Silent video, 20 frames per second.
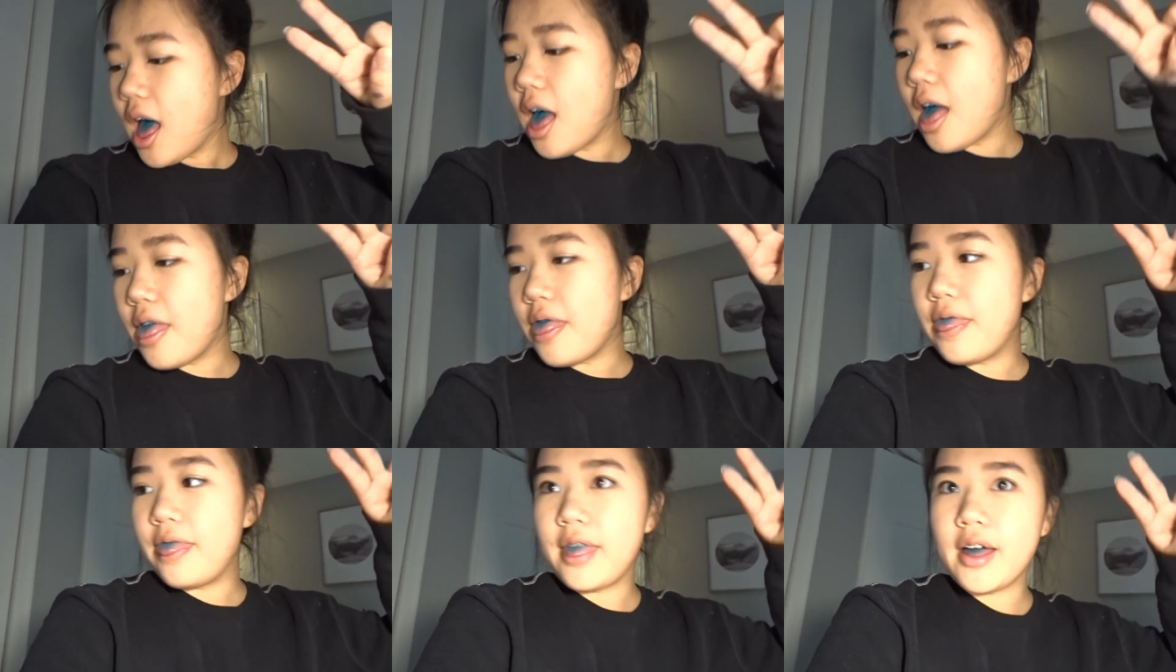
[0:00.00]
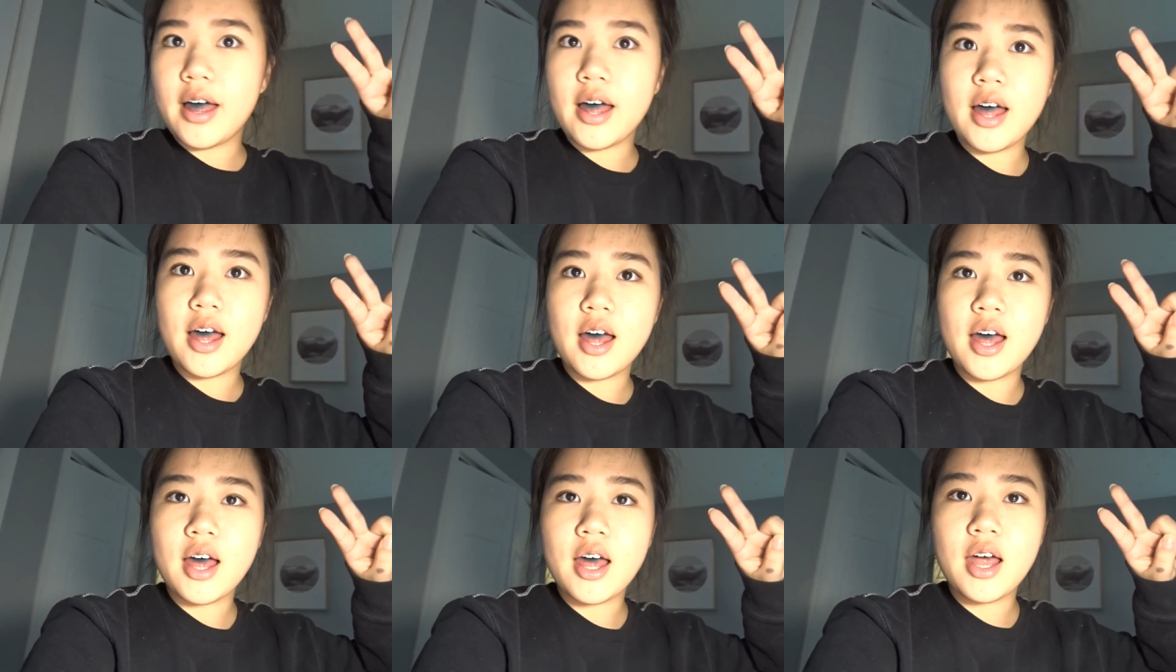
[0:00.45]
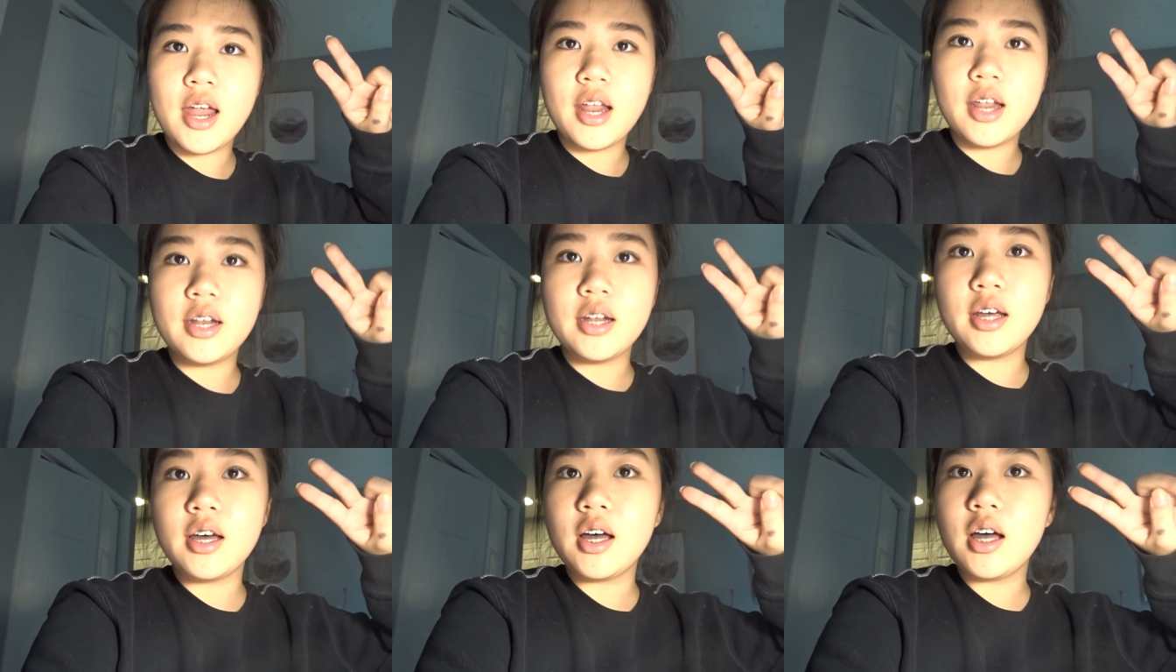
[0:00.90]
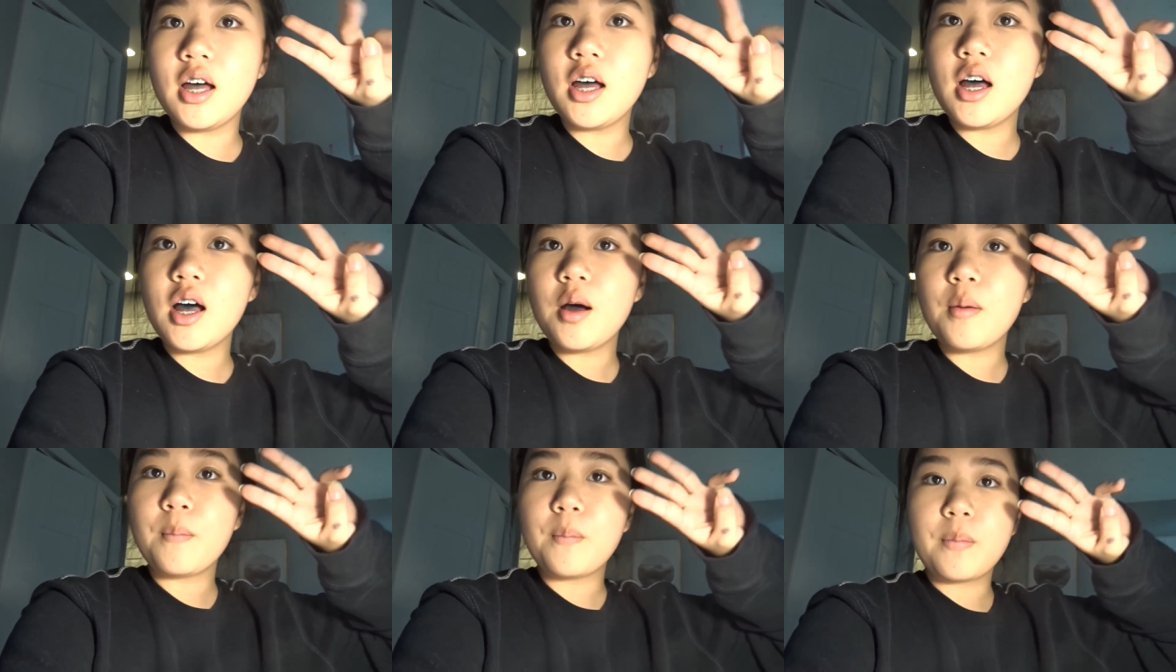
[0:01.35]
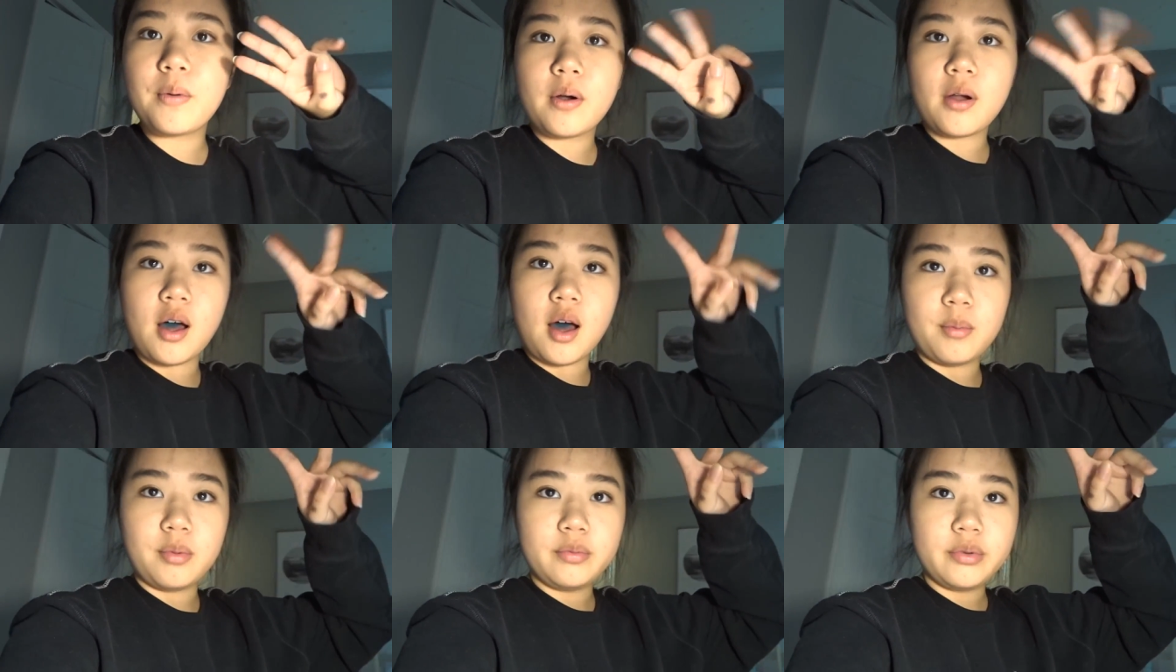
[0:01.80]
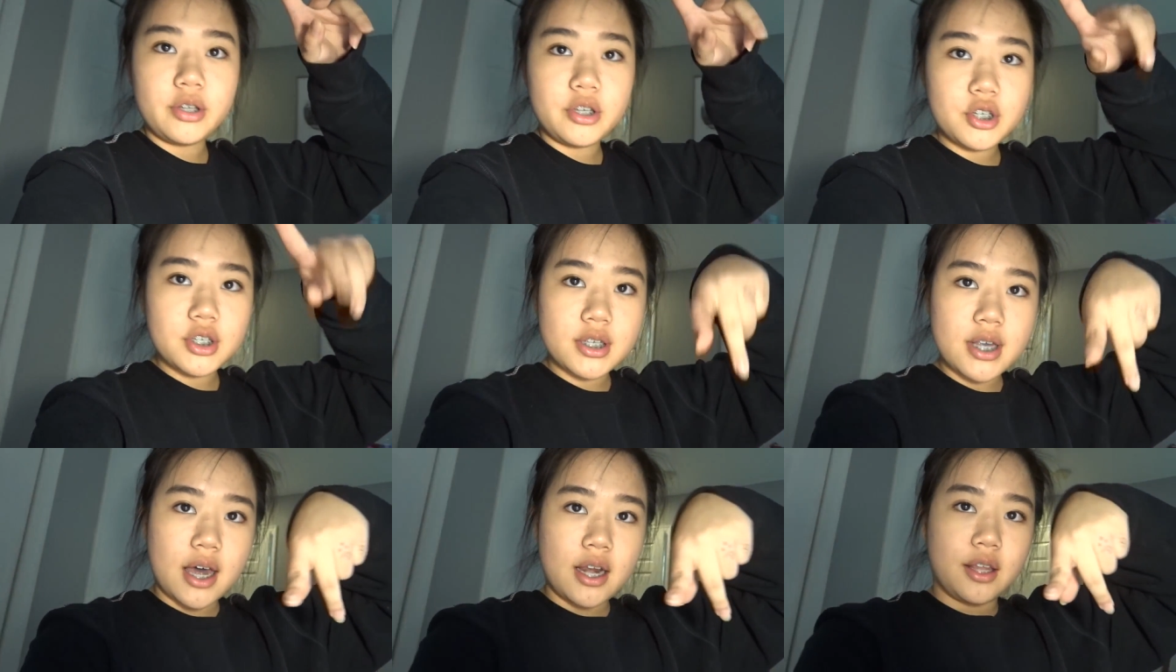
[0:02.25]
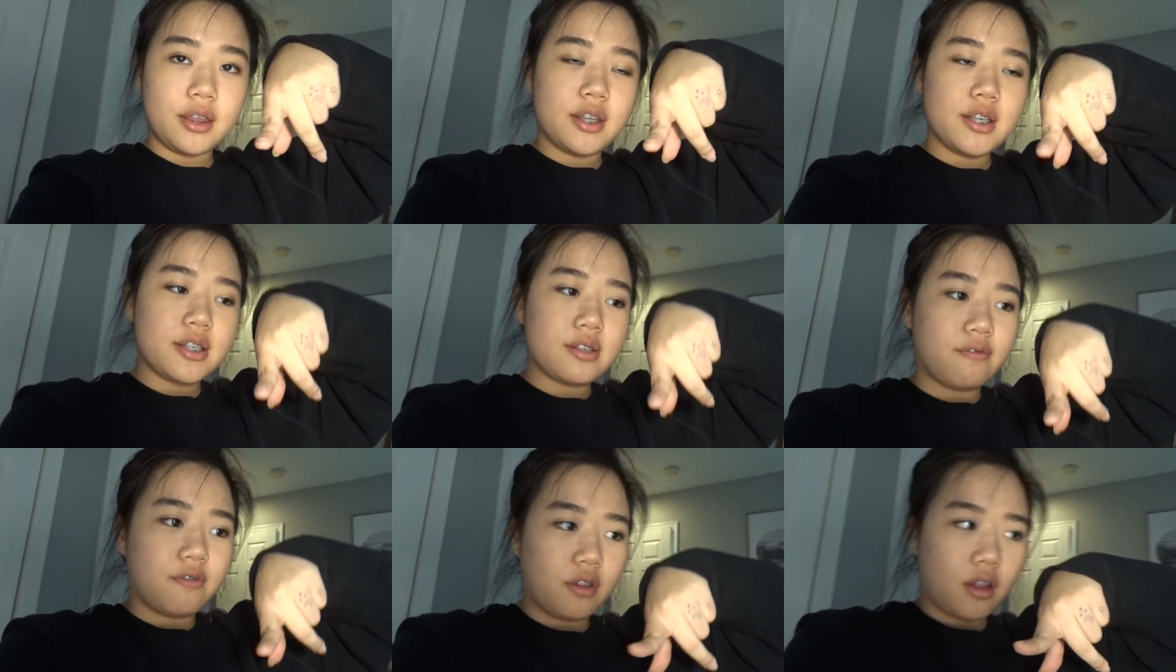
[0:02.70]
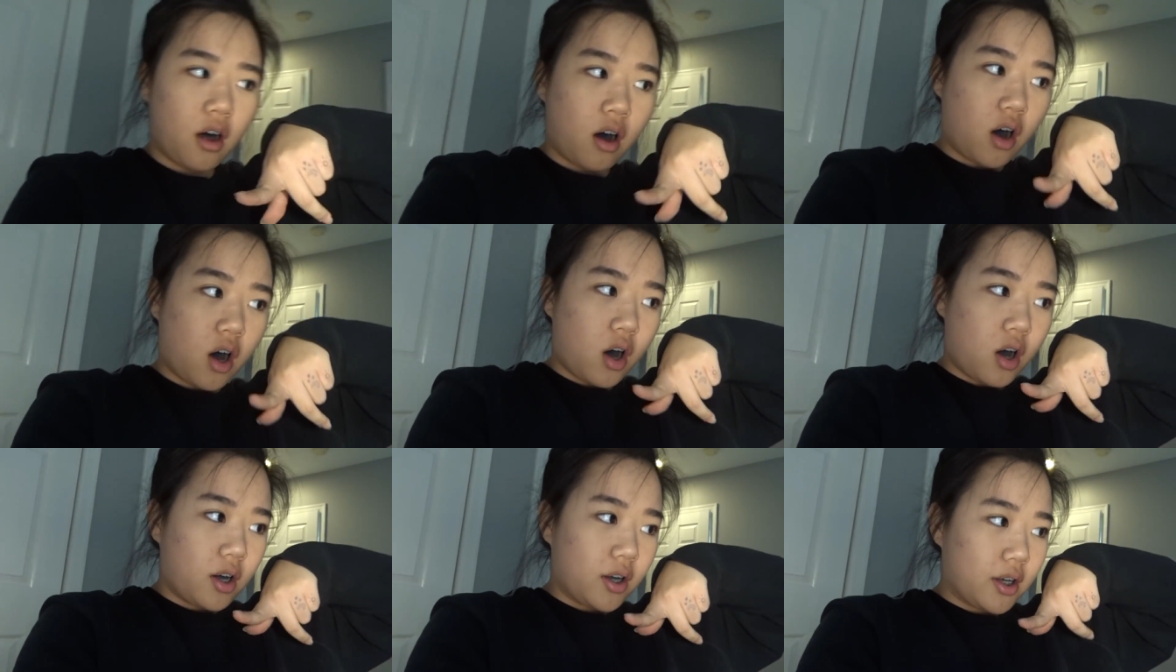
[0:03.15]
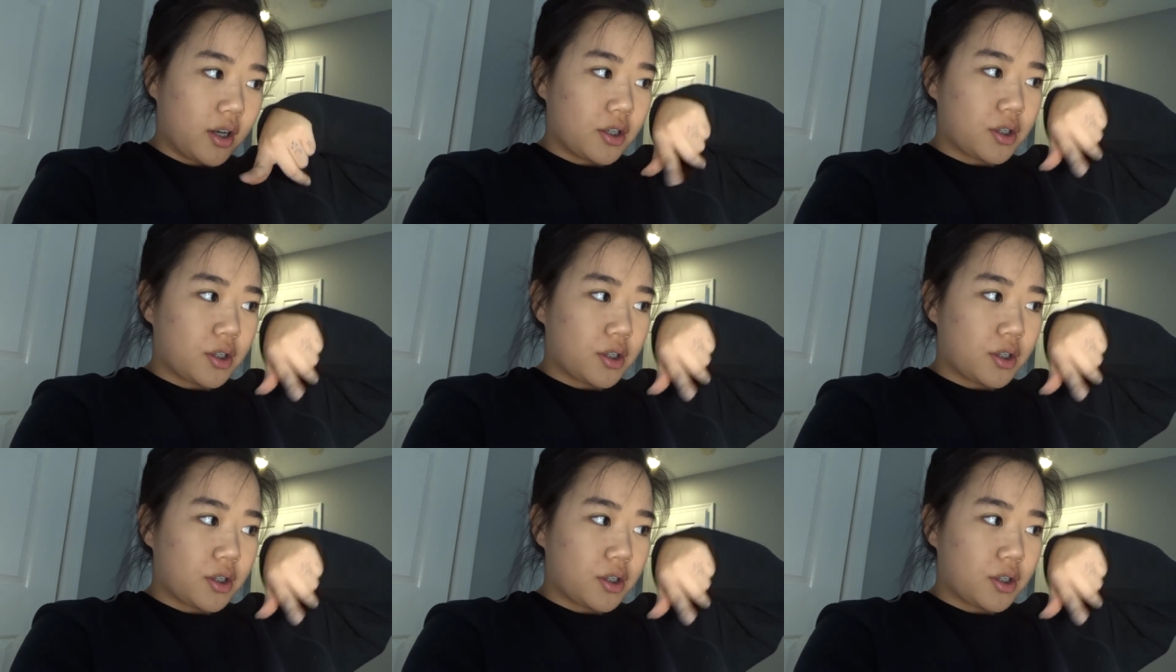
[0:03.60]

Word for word: and then probably just edit this vlog